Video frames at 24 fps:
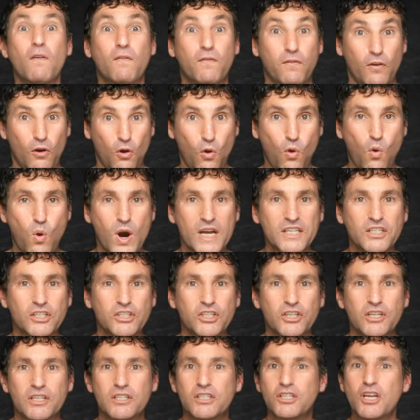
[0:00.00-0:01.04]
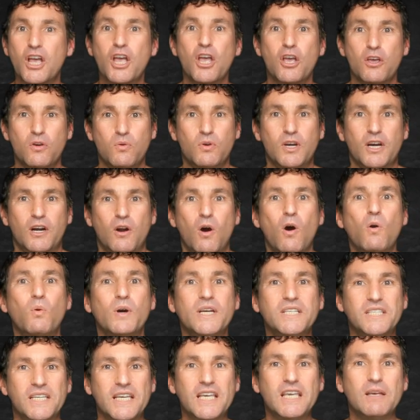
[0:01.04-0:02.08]
For questions, you can
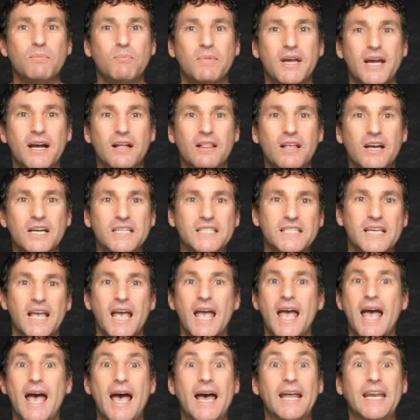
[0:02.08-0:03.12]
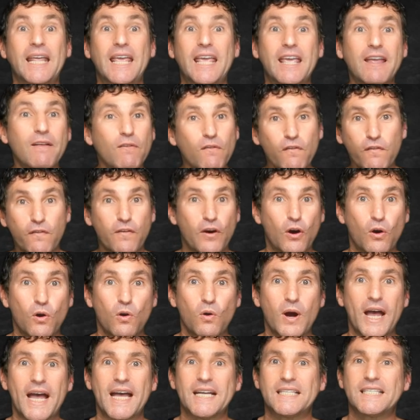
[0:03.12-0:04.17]
always email us at
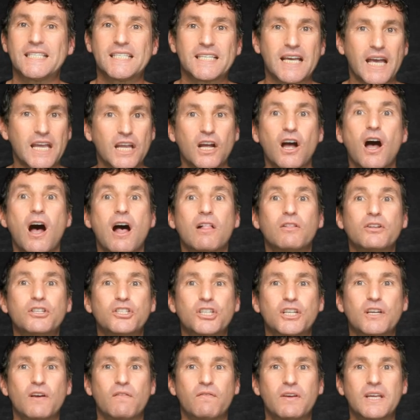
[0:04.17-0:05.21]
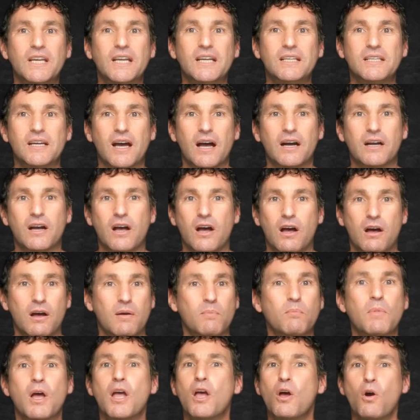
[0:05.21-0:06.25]
info at
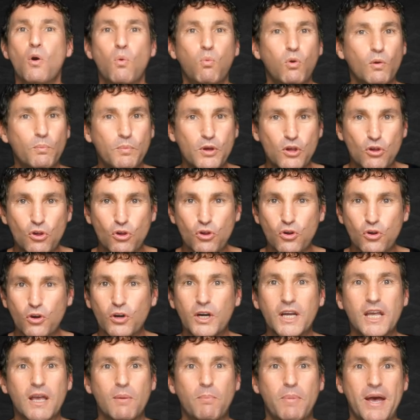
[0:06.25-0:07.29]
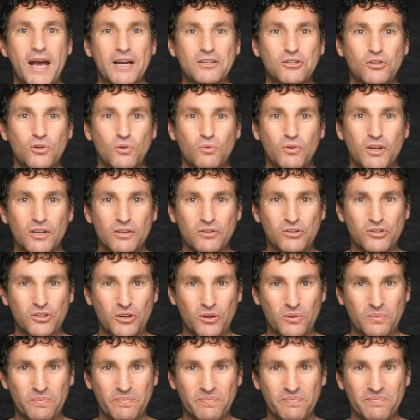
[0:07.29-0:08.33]
psychologyofeating.com. We'll be sure to get back to you real
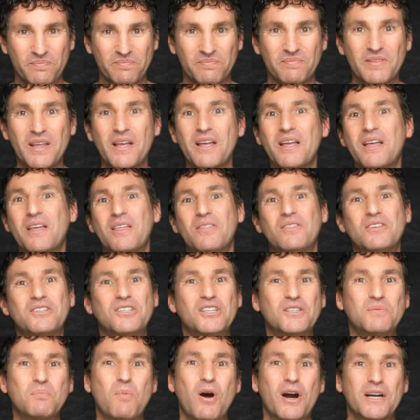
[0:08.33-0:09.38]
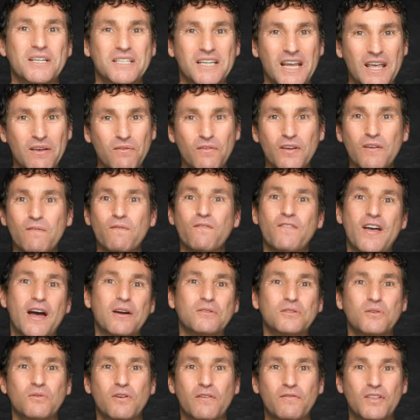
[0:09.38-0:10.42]
soon. This is Marc David,
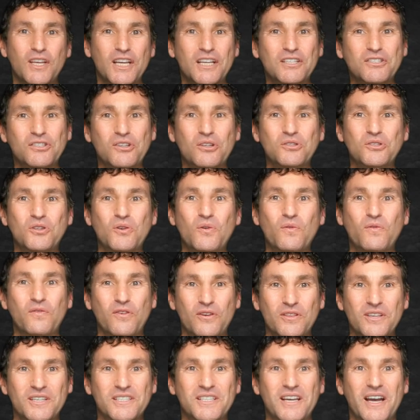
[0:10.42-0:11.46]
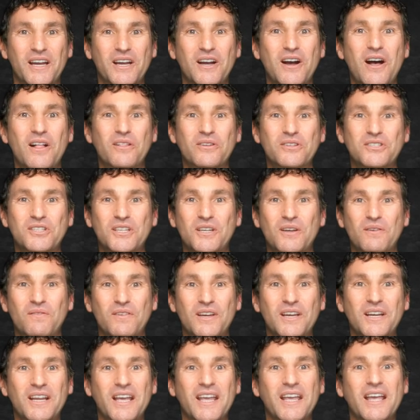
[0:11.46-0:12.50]
founder of the Institute for the Psychology of
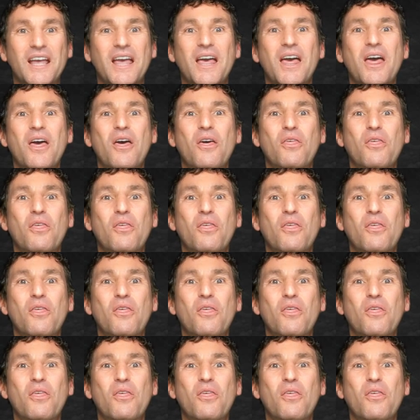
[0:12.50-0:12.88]
Eating.